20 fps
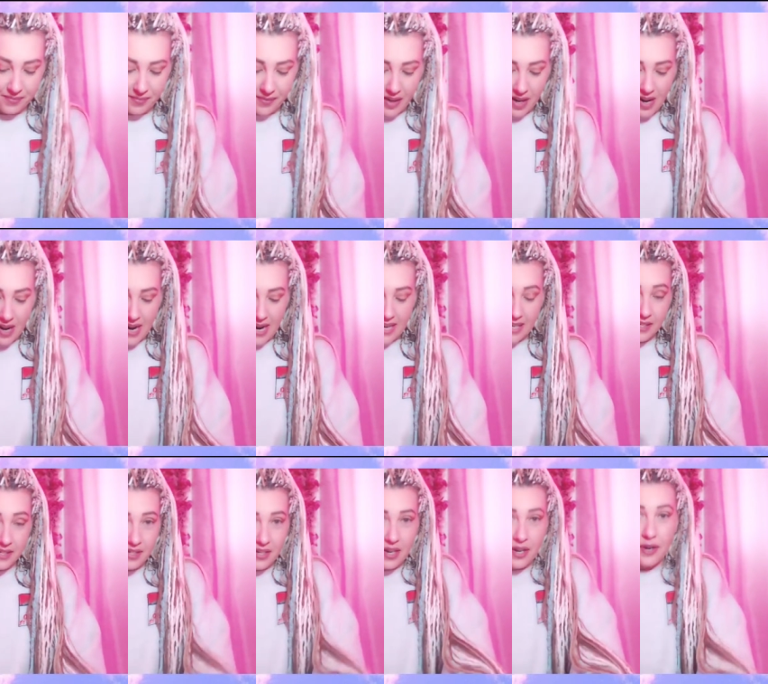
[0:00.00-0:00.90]
Alright,
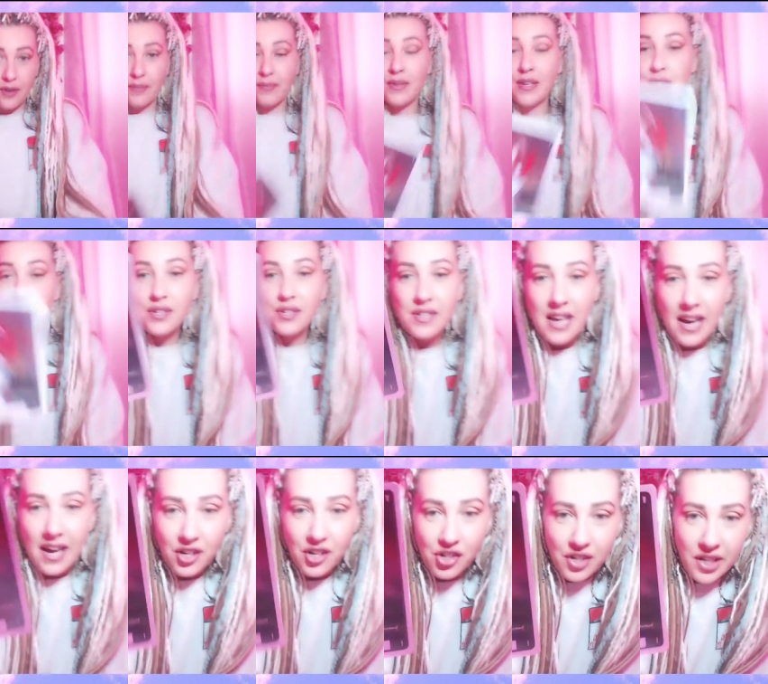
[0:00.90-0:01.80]
so this is
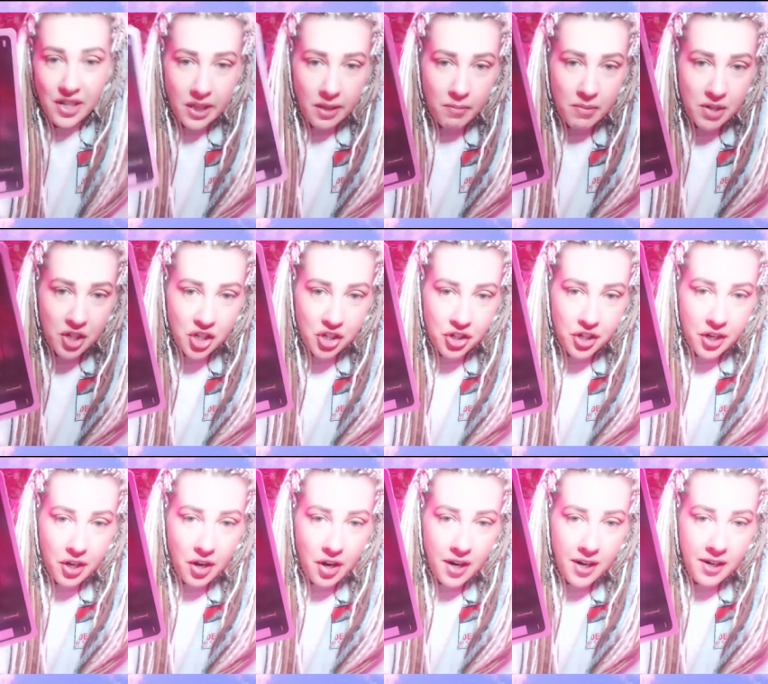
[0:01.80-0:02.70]
actually the Magician
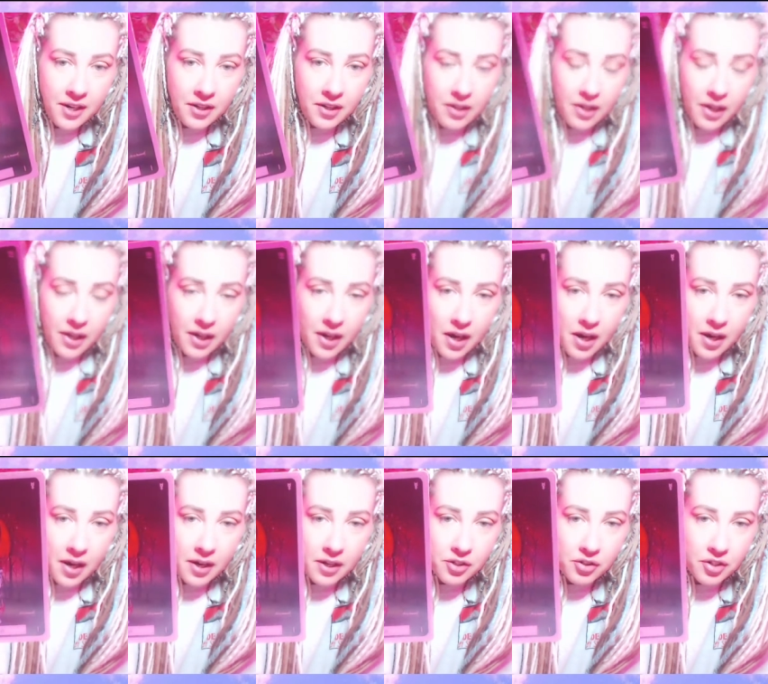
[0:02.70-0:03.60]
card in the uh,
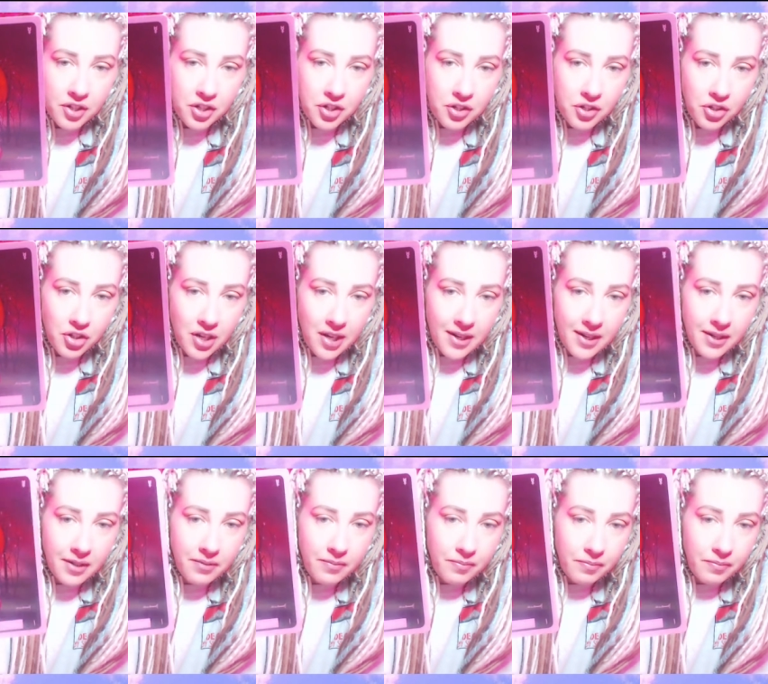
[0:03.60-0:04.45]
traditional tarot.